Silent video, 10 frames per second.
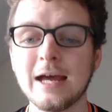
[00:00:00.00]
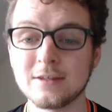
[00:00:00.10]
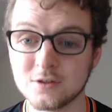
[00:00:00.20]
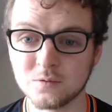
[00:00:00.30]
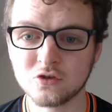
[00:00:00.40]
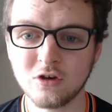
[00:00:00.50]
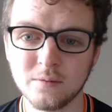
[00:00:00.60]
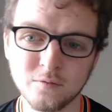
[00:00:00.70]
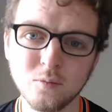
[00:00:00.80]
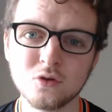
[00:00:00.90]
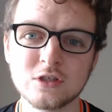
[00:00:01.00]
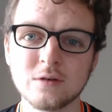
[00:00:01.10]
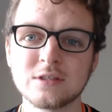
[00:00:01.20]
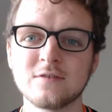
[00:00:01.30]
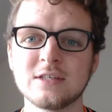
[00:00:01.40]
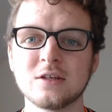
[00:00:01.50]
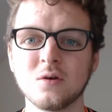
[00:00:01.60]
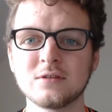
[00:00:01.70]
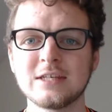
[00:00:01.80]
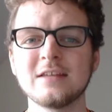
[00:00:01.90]
and subscribe for more Chelsea FC
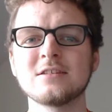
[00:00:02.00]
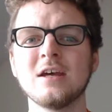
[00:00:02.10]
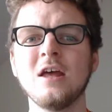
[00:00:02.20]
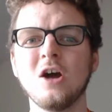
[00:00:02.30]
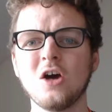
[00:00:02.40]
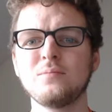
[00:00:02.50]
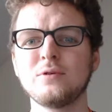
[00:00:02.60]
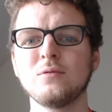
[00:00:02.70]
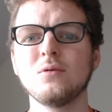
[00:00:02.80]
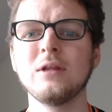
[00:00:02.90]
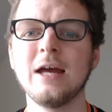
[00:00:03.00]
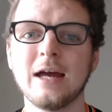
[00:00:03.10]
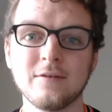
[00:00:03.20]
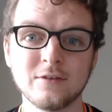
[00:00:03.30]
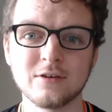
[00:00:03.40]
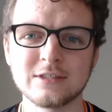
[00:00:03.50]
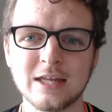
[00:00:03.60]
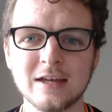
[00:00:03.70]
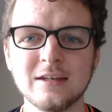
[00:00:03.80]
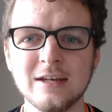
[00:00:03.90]
content. Hope you all have a nice
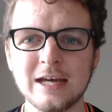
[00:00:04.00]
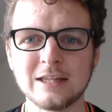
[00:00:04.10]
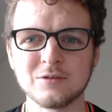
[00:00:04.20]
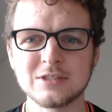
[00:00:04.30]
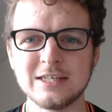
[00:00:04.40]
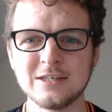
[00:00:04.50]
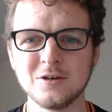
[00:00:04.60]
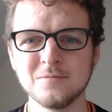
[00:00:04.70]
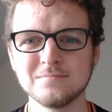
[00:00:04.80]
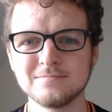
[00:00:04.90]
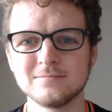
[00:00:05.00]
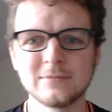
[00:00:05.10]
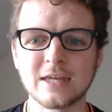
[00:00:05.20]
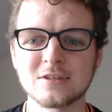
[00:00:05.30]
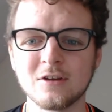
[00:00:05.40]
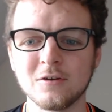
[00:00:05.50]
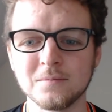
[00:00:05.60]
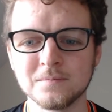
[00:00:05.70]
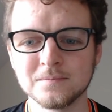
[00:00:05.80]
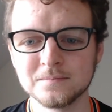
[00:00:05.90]
day, and I'll see you next time.